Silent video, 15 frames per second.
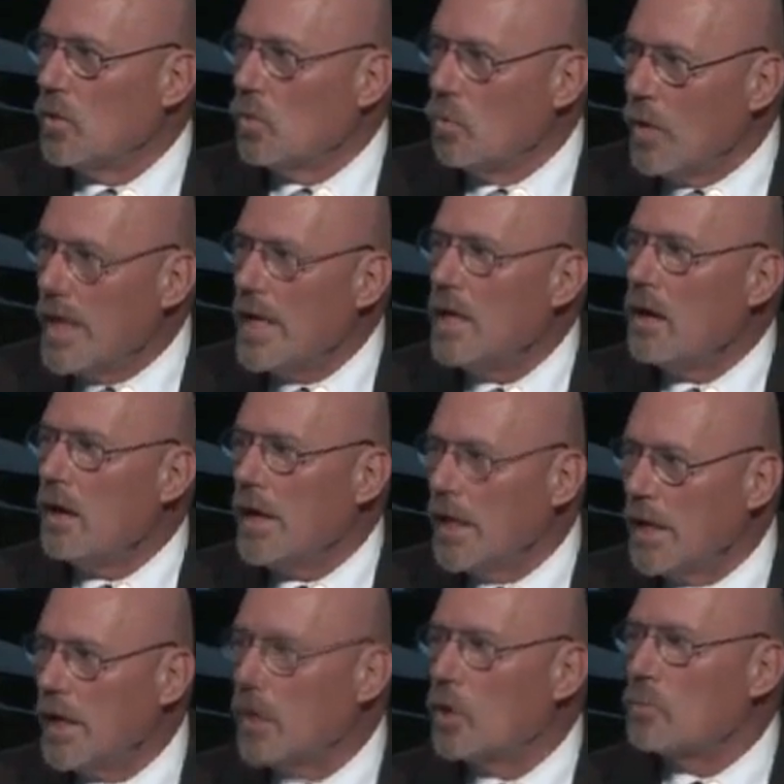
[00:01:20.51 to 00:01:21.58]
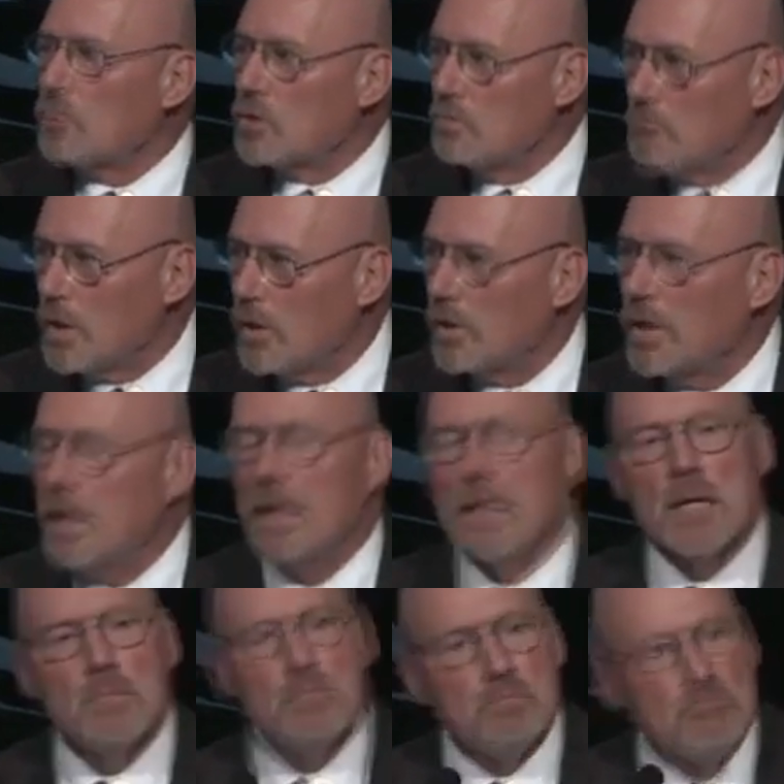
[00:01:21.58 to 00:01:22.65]
We are here
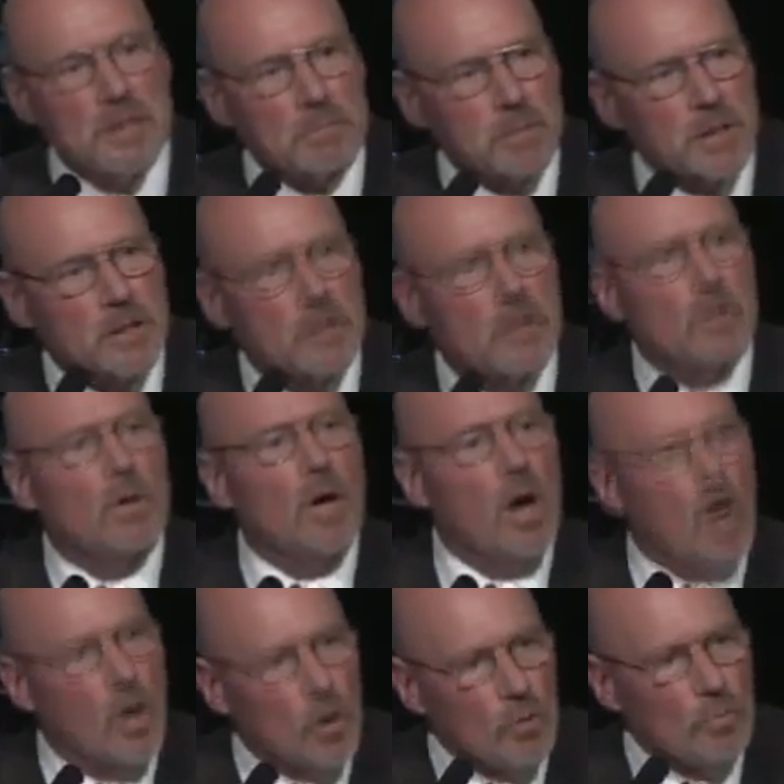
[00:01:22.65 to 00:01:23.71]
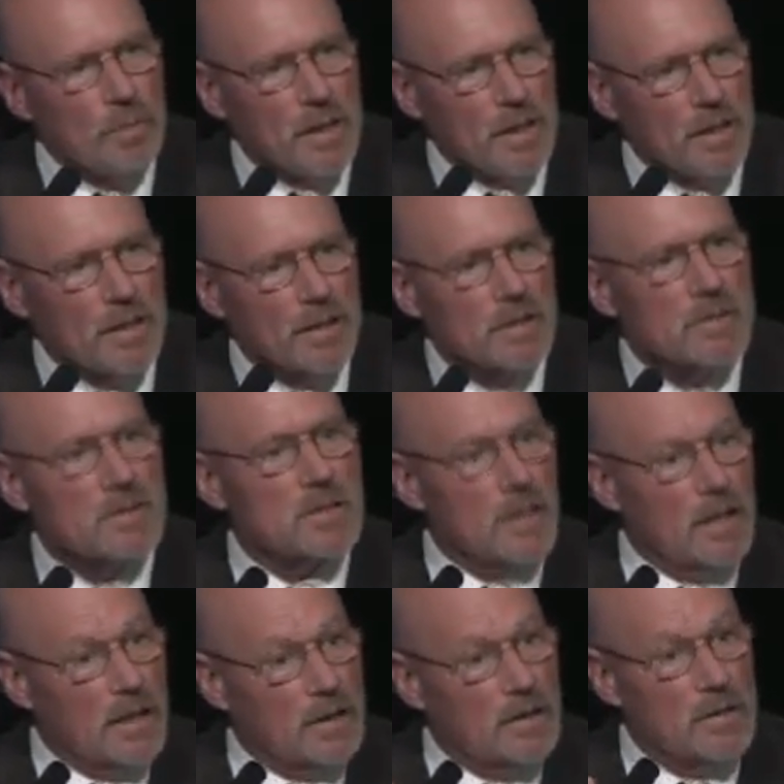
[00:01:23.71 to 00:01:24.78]
promoting biblical
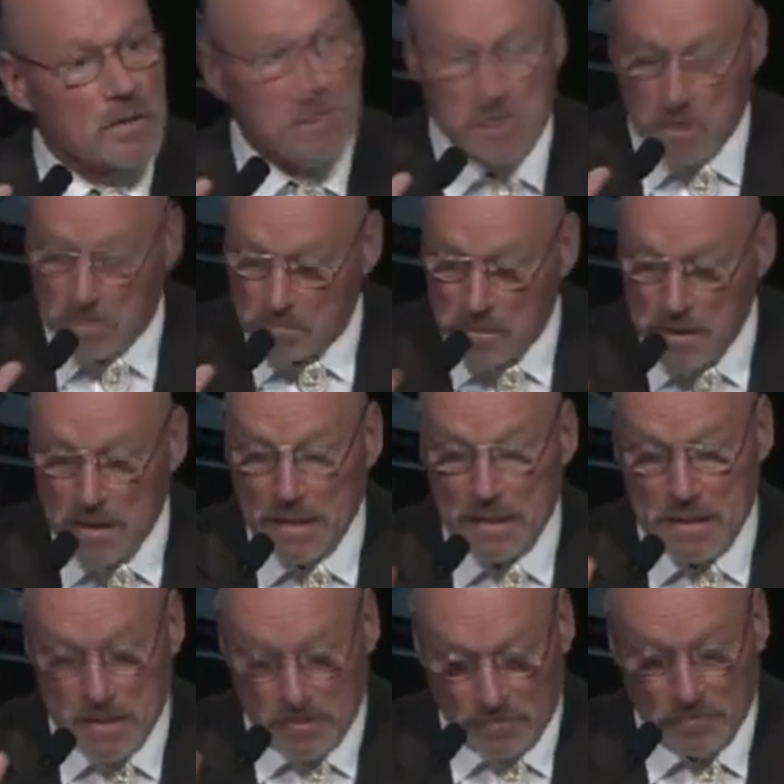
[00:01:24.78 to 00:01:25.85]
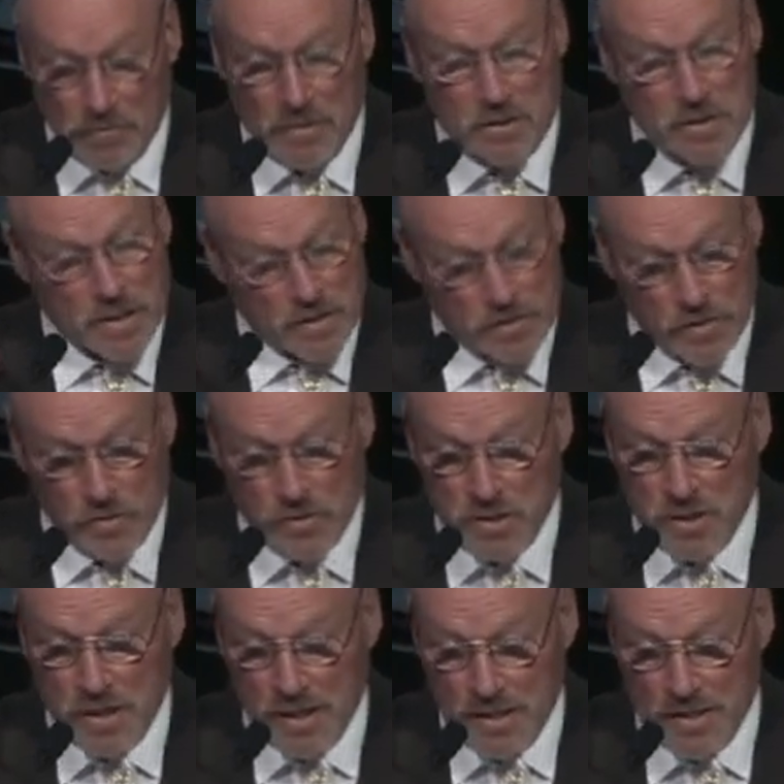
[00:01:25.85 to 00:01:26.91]
obedience, and there's a big difference in those
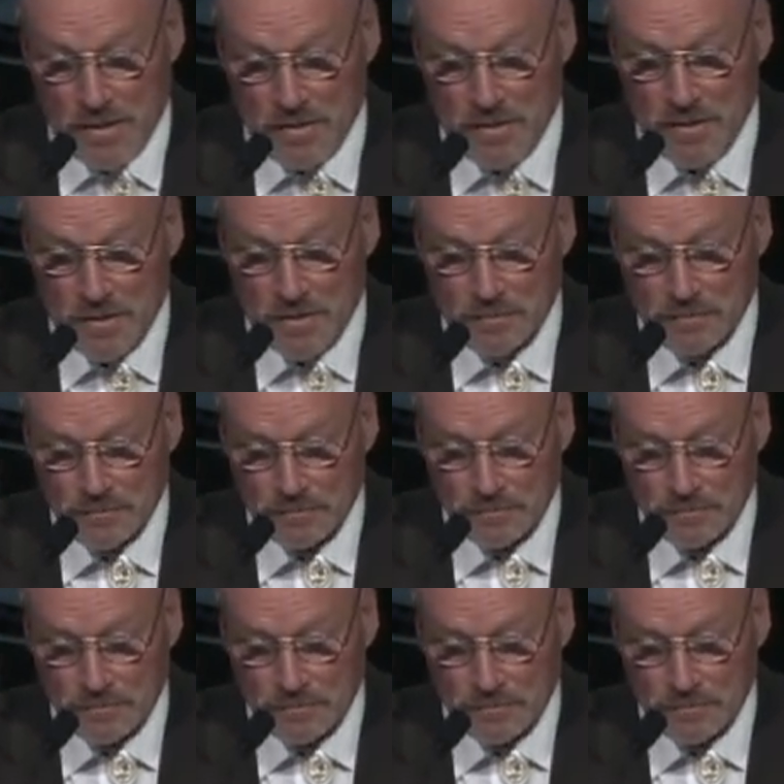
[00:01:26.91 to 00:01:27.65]
sayings.